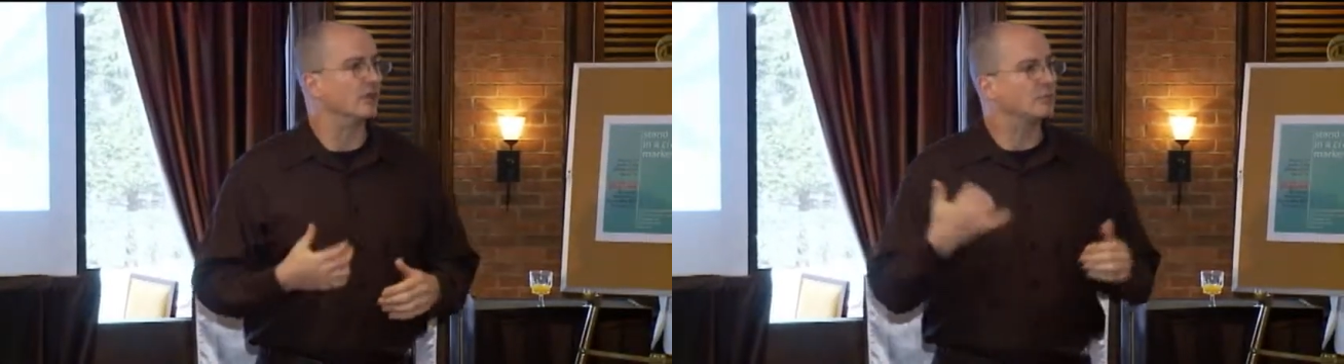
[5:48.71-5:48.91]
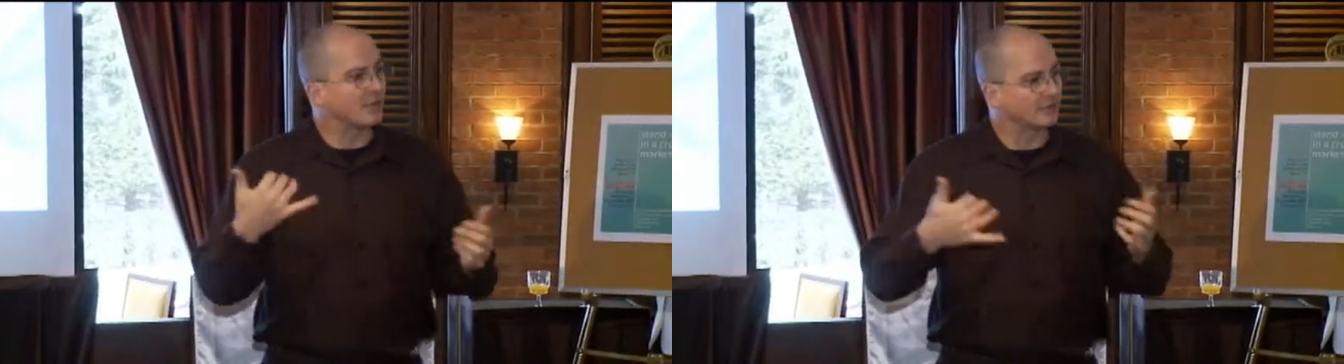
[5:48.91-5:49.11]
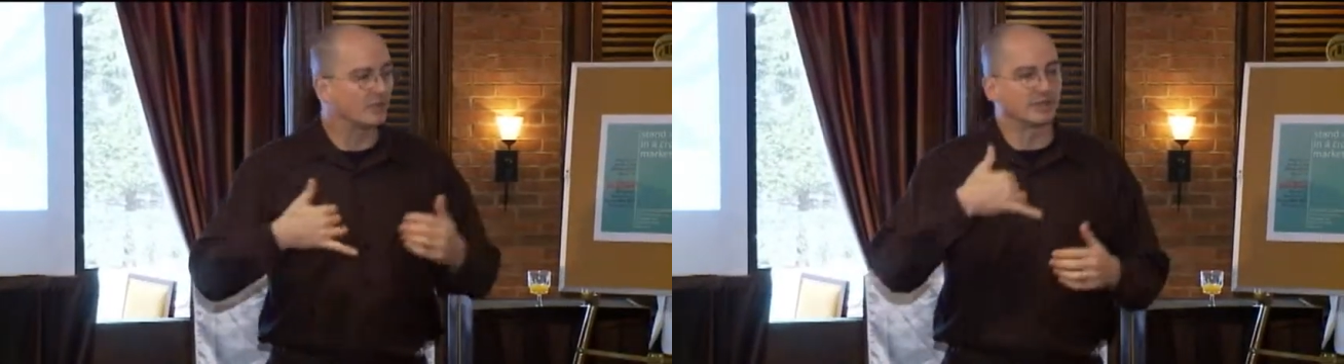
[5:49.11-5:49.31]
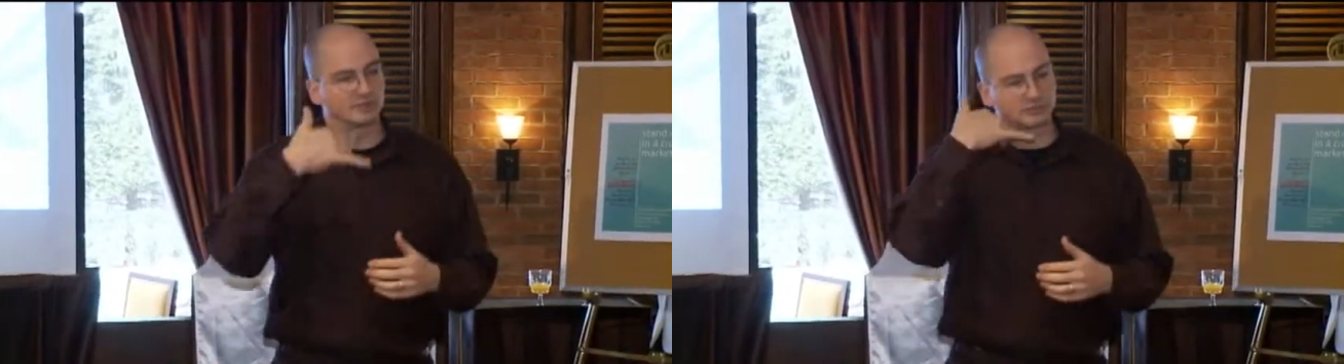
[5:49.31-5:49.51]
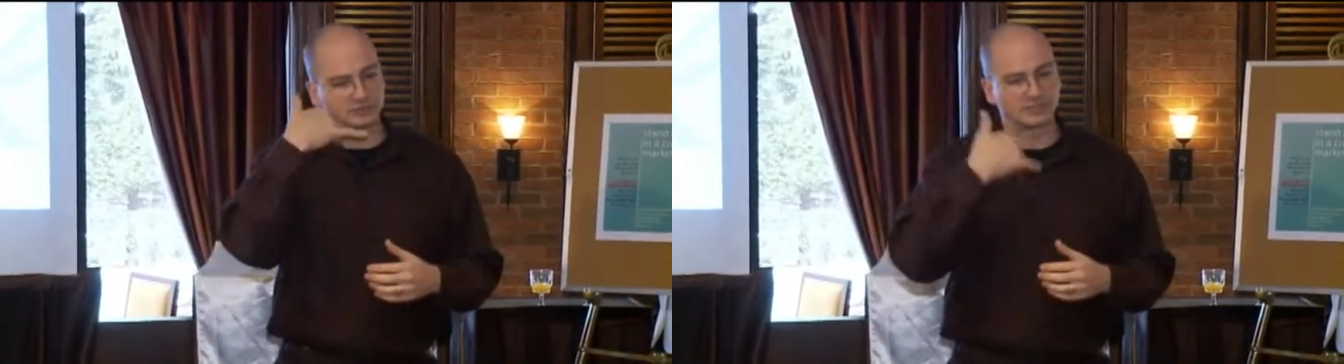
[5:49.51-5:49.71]
Oh, by the way,
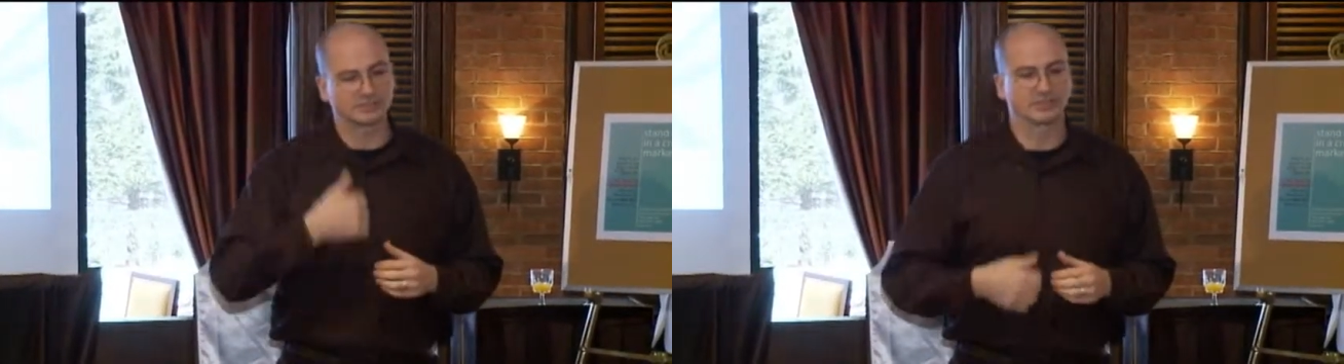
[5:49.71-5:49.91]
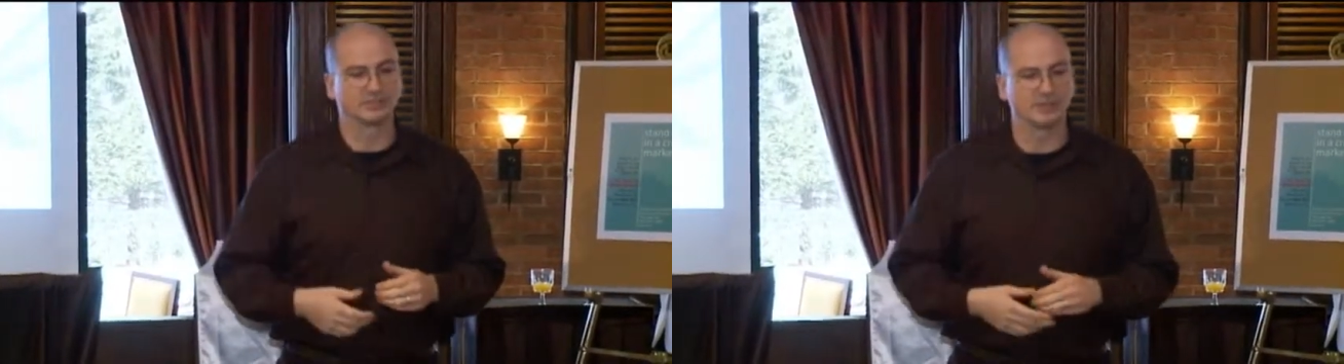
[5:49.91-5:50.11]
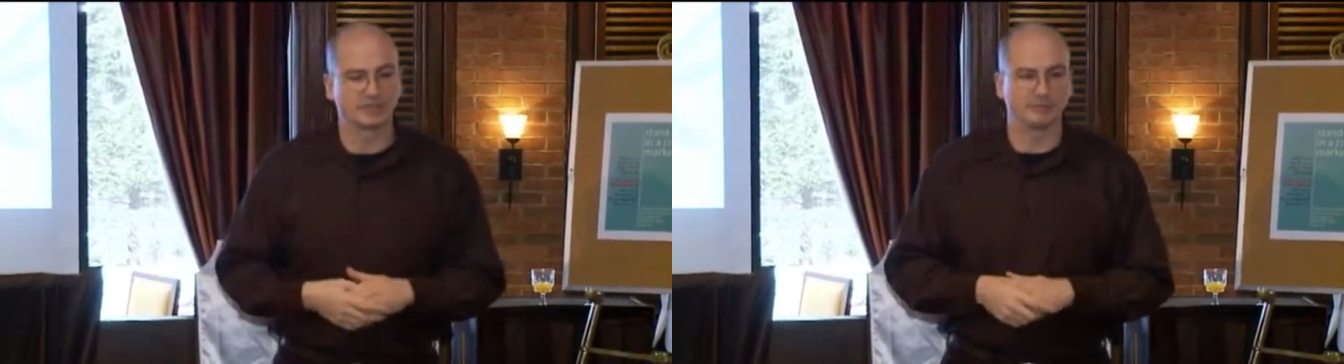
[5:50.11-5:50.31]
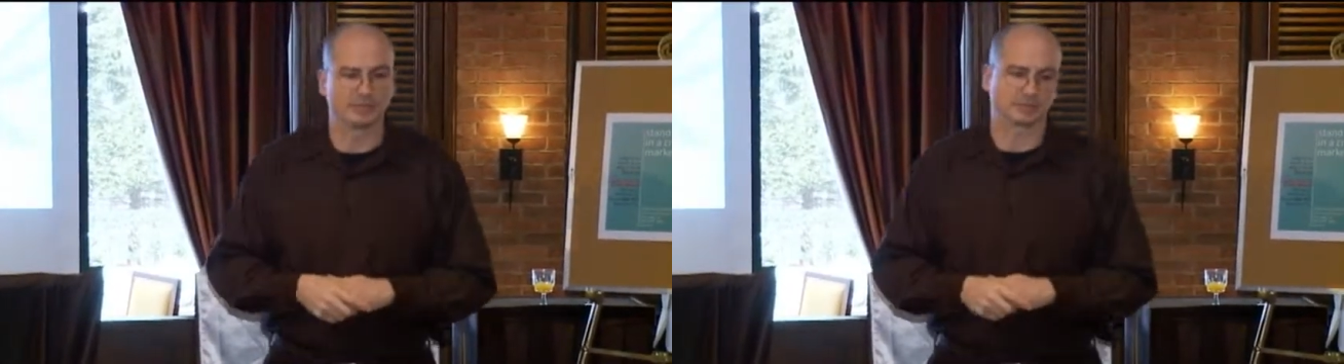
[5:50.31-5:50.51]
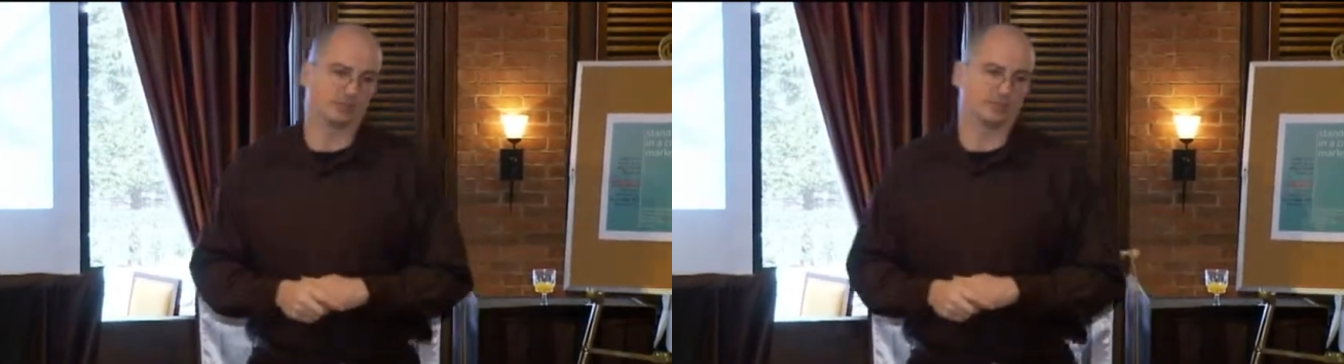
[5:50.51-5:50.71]
come see us at the Mega
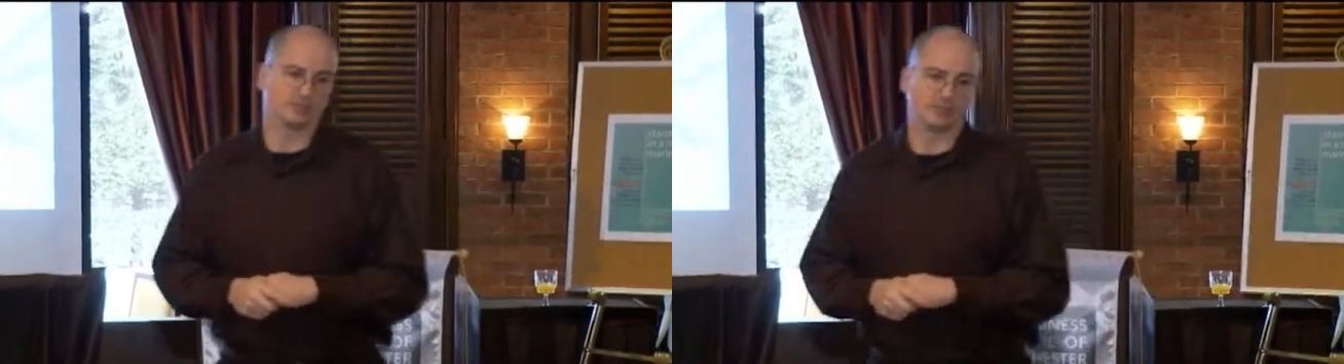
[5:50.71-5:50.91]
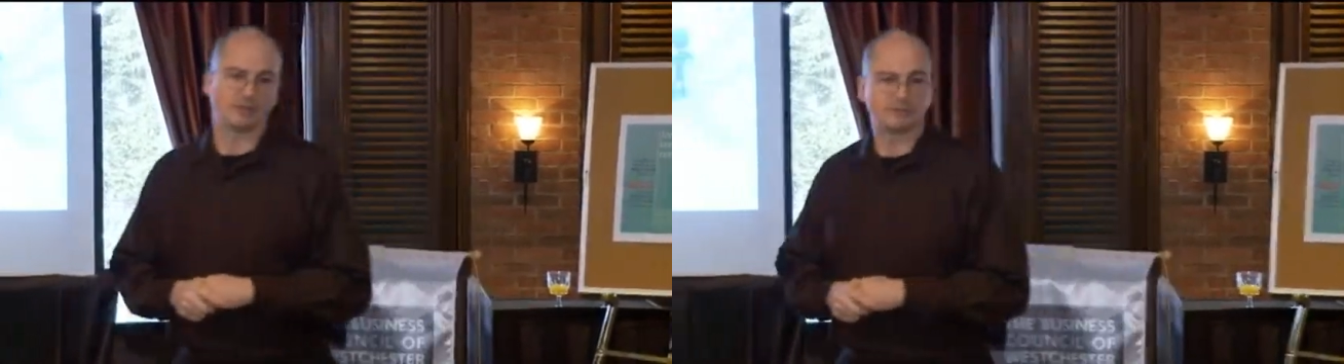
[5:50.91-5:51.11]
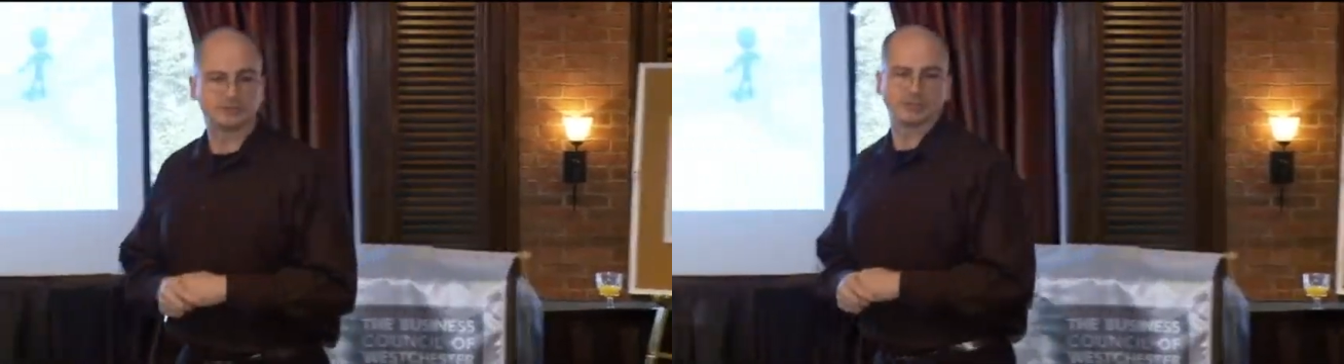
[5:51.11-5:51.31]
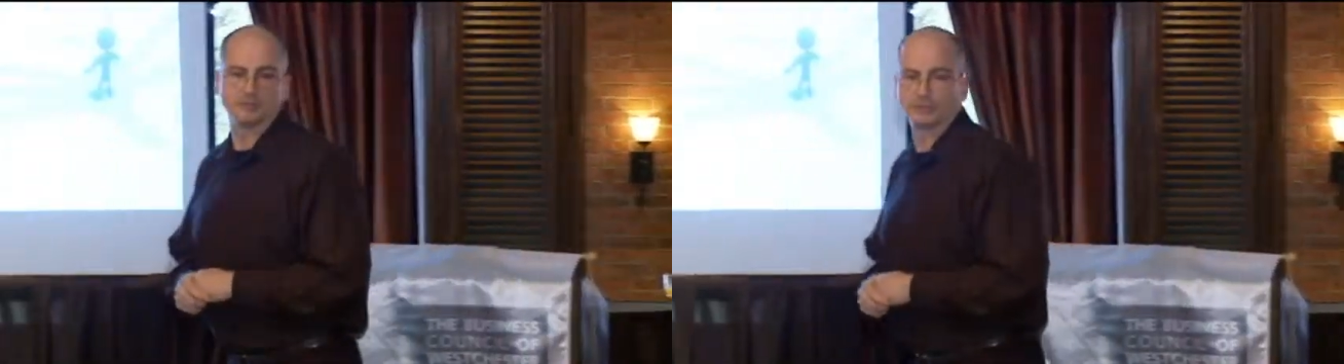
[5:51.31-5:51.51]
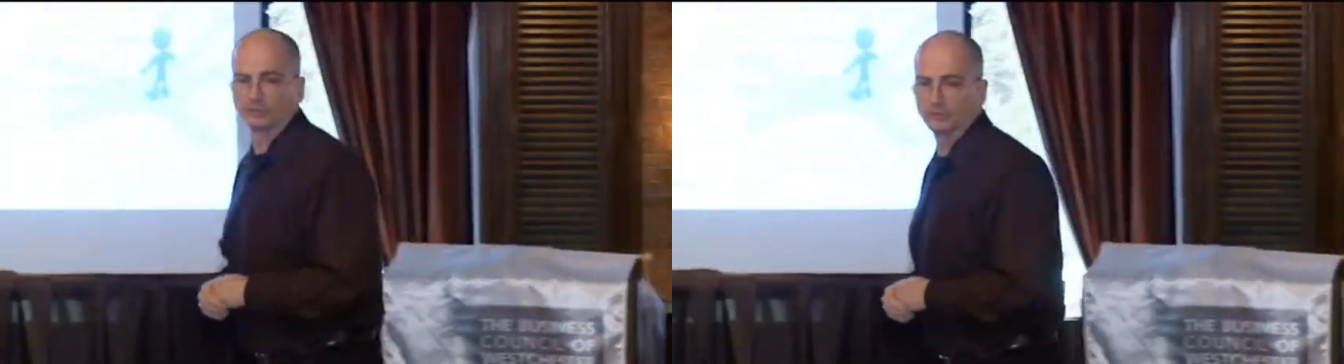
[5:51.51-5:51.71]
Mixer. That would be
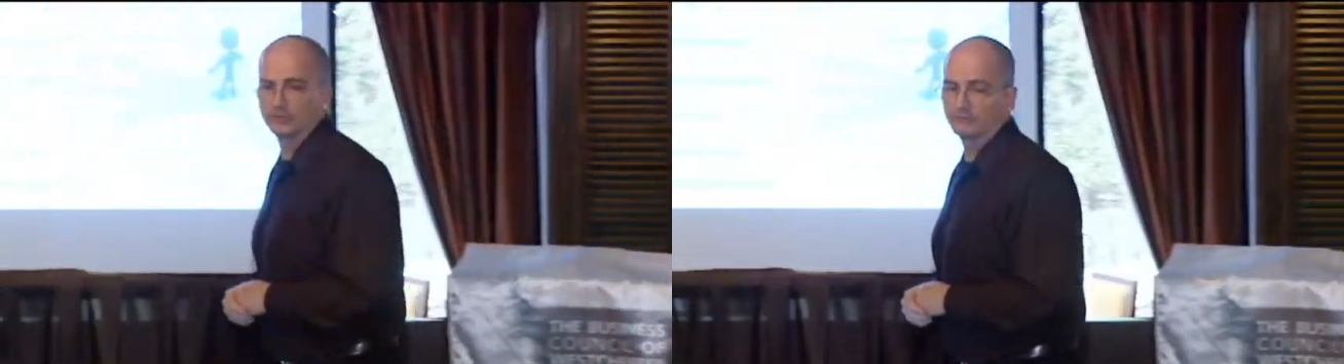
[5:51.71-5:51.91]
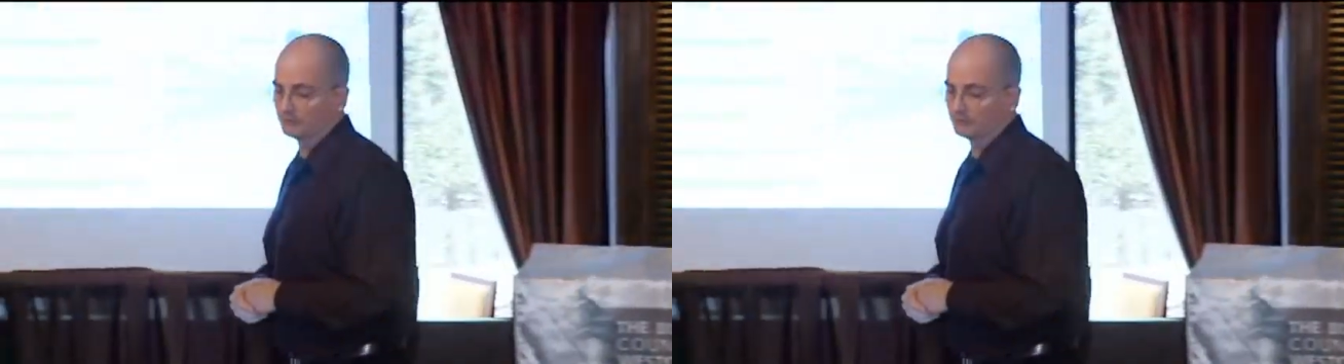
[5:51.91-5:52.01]
something you could put on your